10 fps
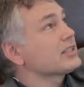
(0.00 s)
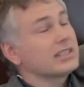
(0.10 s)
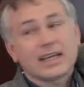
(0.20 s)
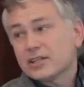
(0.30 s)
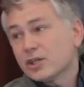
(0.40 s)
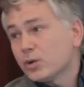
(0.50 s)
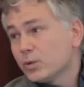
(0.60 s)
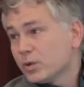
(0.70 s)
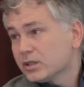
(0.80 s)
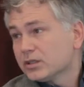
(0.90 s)
actually had
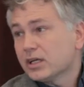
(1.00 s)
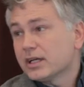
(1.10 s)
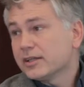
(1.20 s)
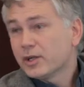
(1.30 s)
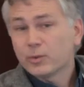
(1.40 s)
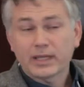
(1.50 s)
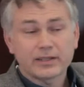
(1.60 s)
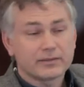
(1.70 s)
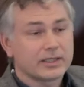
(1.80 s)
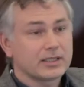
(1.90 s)
no
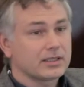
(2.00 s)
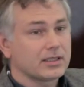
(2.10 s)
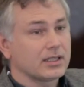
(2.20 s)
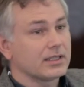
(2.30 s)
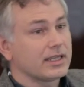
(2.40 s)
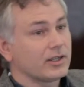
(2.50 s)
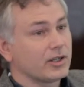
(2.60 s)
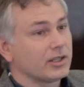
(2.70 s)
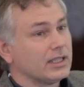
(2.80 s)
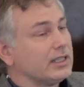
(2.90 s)
benefit at
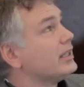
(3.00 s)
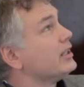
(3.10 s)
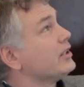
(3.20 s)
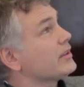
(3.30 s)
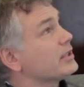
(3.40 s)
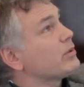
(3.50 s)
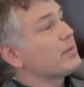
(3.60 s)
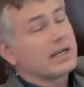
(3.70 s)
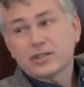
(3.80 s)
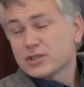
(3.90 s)
all. Not that
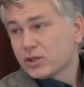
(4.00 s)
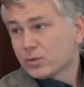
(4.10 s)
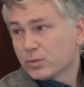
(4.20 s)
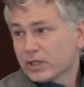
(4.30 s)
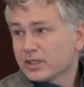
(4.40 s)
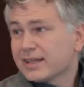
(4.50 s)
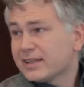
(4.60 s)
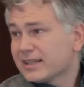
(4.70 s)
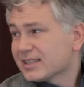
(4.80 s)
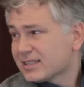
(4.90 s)
reminders don't work. I
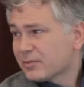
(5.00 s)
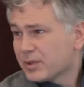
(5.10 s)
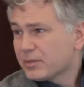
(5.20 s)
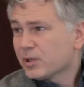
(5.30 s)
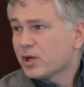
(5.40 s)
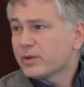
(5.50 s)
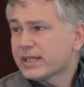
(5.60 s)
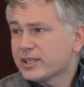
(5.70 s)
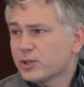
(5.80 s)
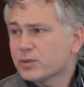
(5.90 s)
think it's that people
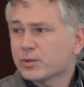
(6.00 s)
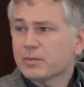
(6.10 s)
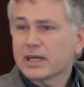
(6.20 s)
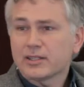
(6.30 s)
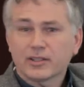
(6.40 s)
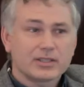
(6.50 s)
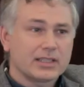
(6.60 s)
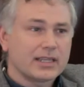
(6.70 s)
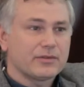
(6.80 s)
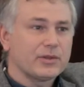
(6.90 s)
already use
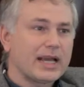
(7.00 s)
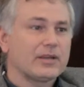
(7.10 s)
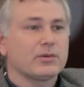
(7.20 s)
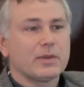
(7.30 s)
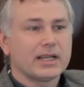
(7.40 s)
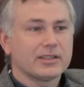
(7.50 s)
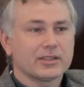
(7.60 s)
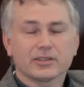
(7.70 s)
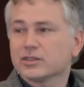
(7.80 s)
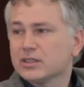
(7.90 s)
reminders, and if you add
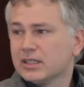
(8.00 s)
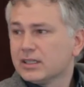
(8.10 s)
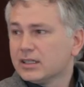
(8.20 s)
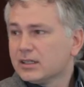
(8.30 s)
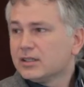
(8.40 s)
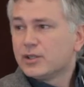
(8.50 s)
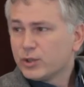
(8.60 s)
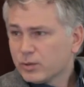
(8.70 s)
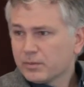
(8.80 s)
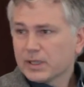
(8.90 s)
reminders,
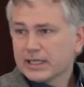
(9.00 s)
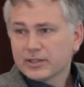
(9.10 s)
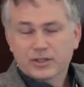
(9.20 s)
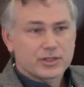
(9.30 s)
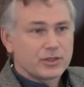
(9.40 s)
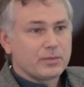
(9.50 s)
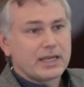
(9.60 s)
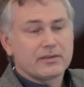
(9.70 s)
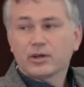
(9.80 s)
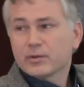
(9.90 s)
new reminders, you may have